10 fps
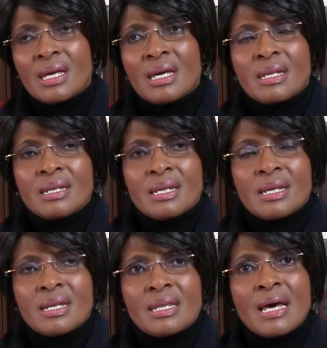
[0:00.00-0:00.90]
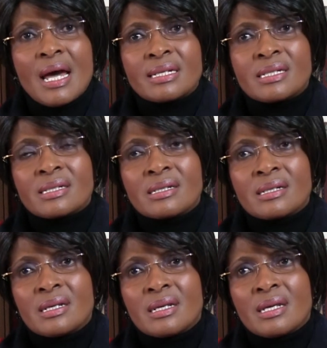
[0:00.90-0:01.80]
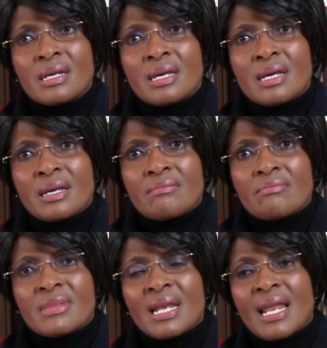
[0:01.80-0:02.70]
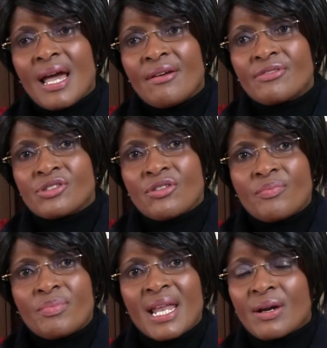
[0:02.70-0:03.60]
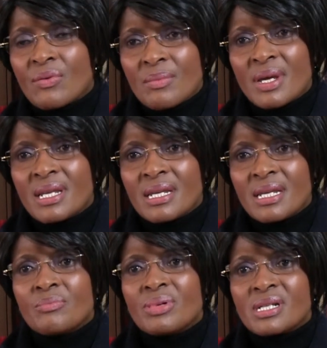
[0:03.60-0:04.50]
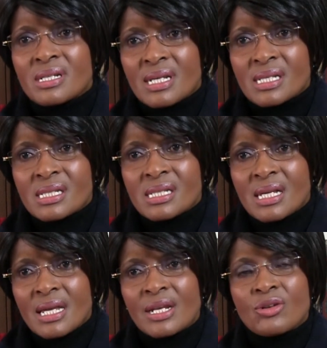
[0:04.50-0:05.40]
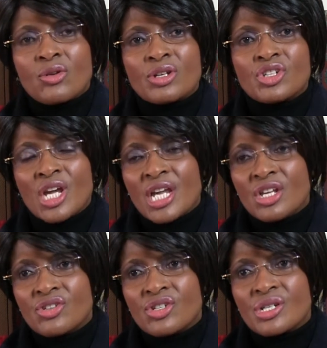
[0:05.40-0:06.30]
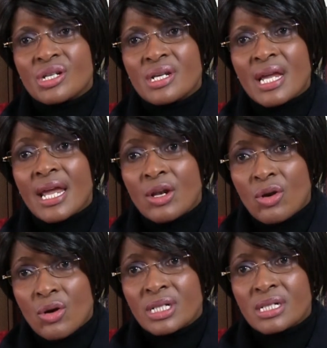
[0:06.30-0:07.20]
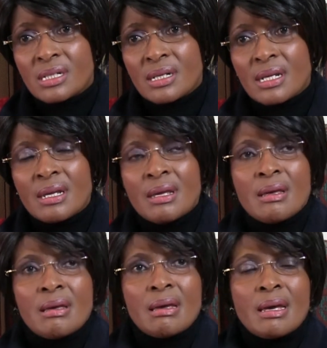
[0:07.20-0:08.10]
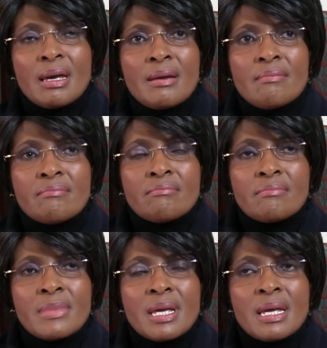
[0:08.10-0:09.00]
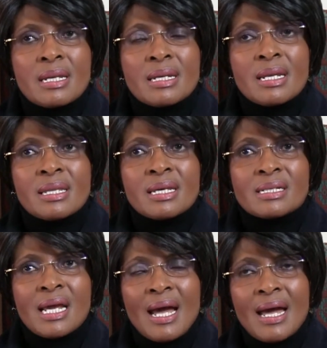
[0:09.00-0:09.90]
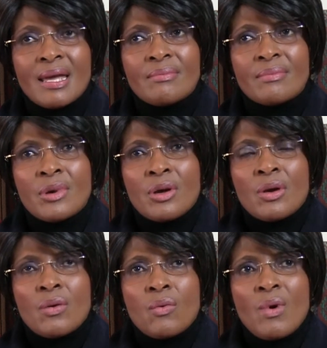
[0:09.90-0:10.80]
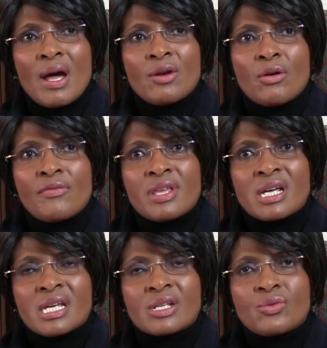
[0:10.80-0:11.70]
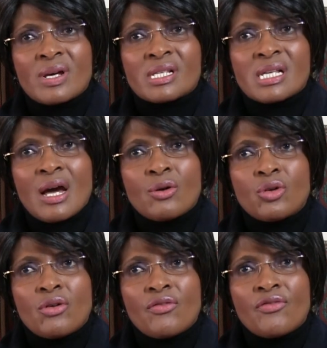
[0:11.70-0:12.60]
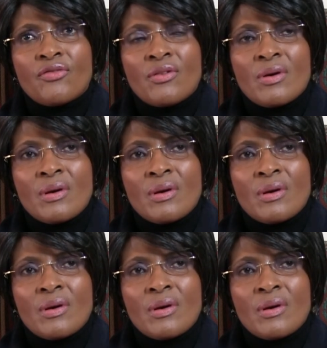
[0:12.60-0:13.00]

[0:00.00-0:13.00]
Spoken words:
and that the lives of black women in business had not changed a lot. At the time, it was out of